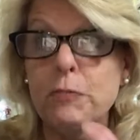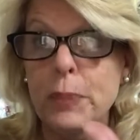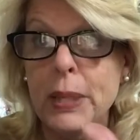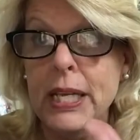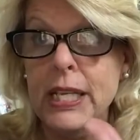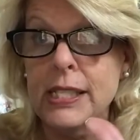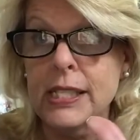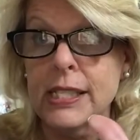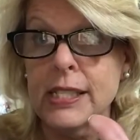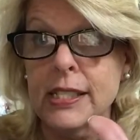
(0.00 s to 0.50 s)

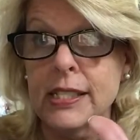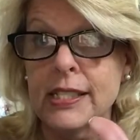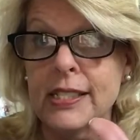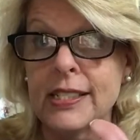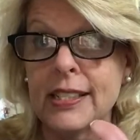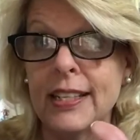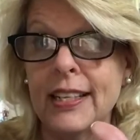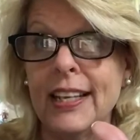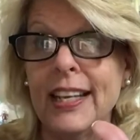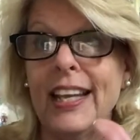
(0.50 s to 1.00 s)
pieces
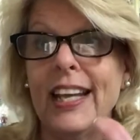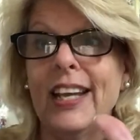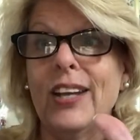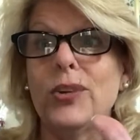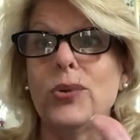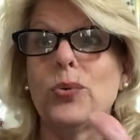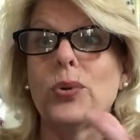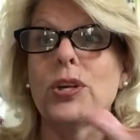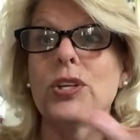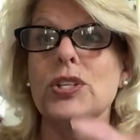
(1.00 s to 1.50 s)

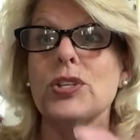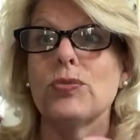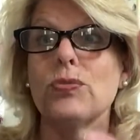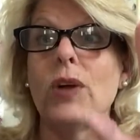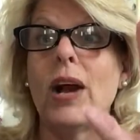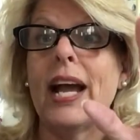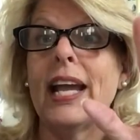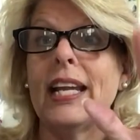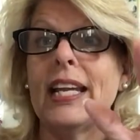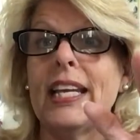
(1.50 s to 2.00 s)
in order to
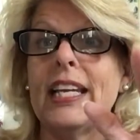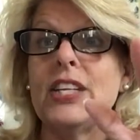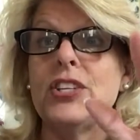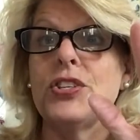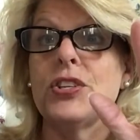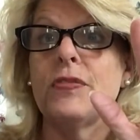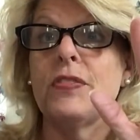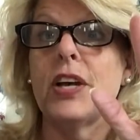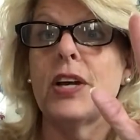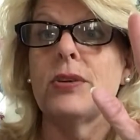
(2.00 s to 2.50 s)
write each
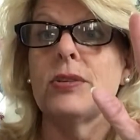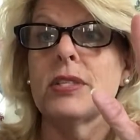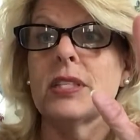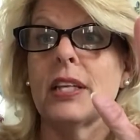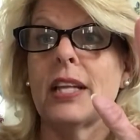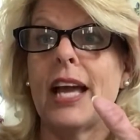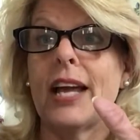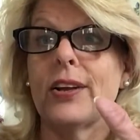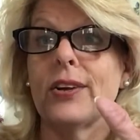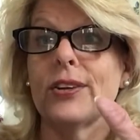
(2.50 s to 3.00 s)
of those
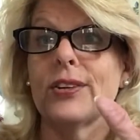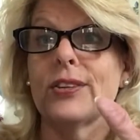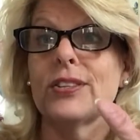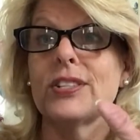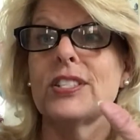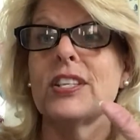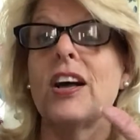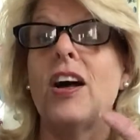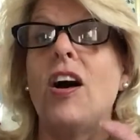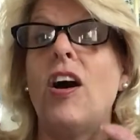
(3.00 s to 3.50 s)

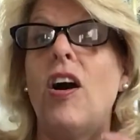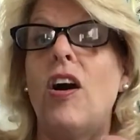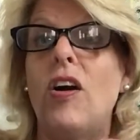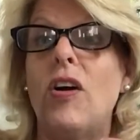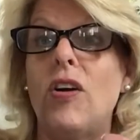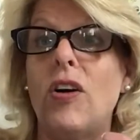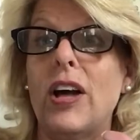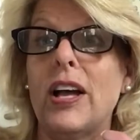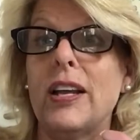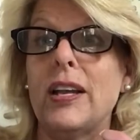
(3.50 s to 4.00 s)
letters
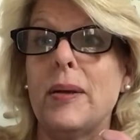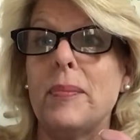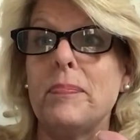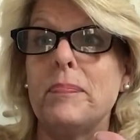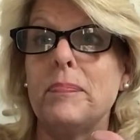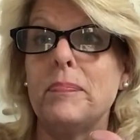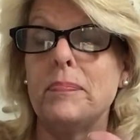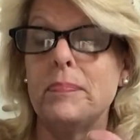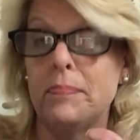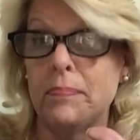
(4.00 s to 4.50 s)
on
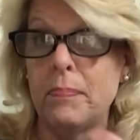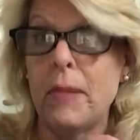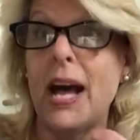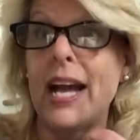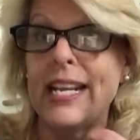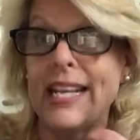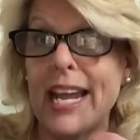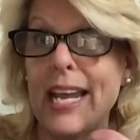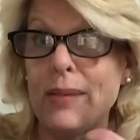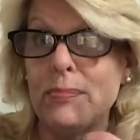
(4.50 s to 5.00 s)
my
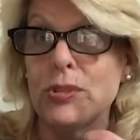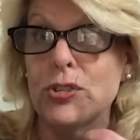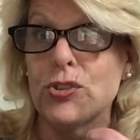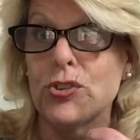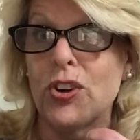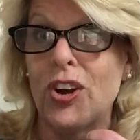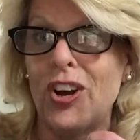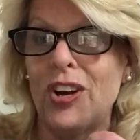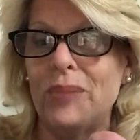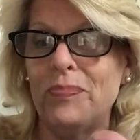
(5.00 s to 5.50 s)
name
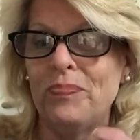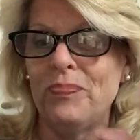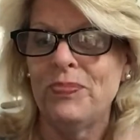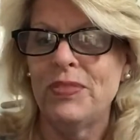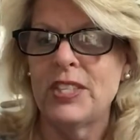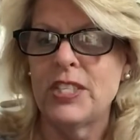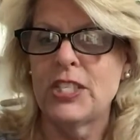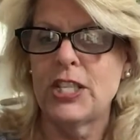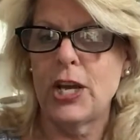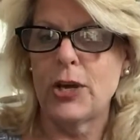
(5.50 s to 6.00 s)
straw.
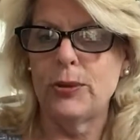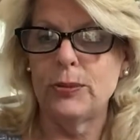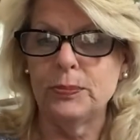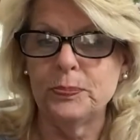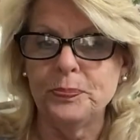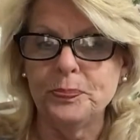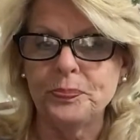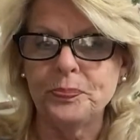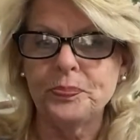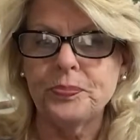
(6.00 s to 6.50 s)
So
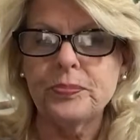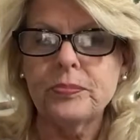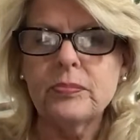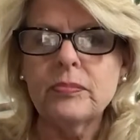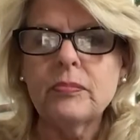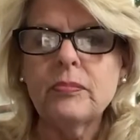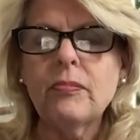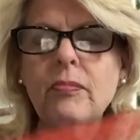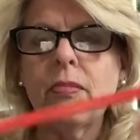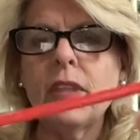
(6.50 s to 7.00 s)

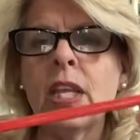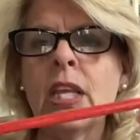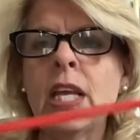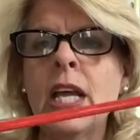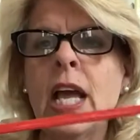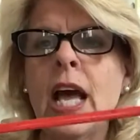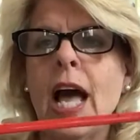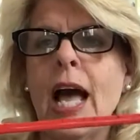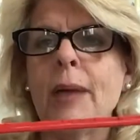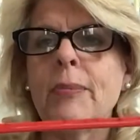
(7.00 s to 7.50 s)

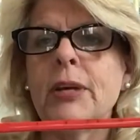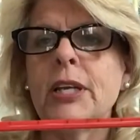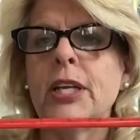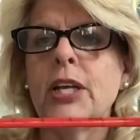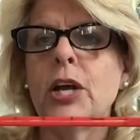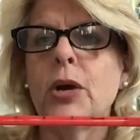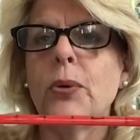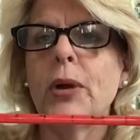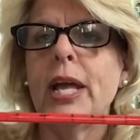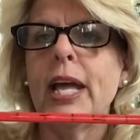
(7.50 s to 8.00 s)
I'm gonna
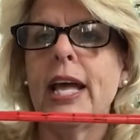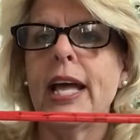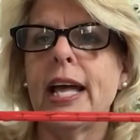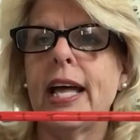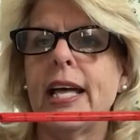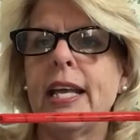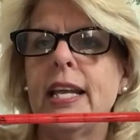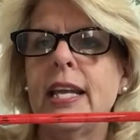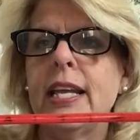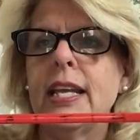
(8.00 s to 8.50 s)
go
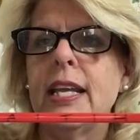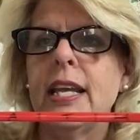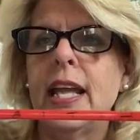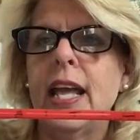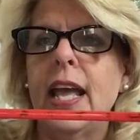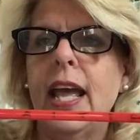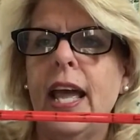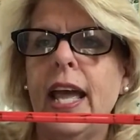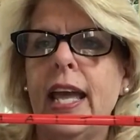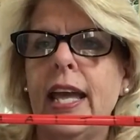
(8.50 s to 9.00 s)
ahead
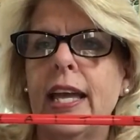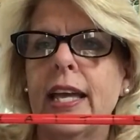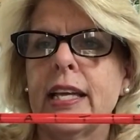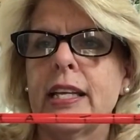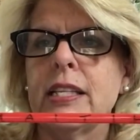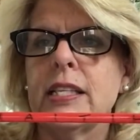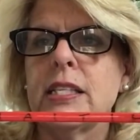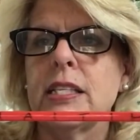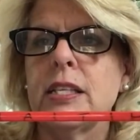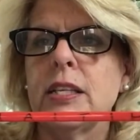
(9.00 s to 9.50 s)

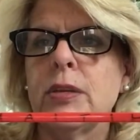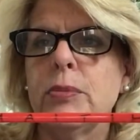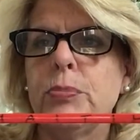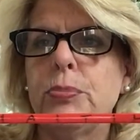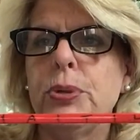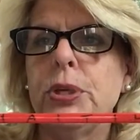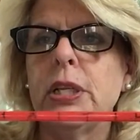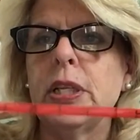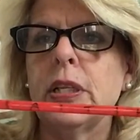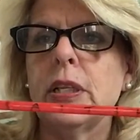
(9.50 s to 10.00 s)
and
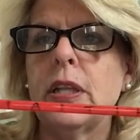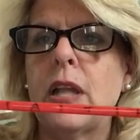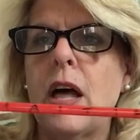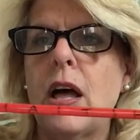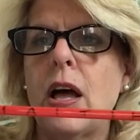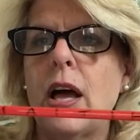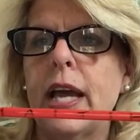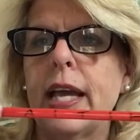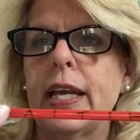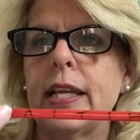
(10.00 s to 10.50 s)
put
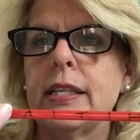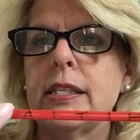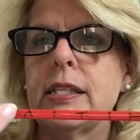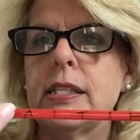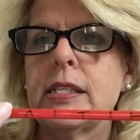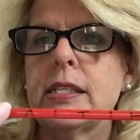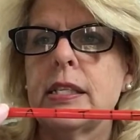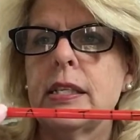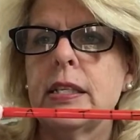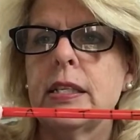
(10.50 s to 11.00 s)

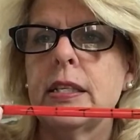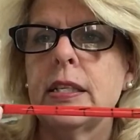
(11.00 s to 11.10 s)
lines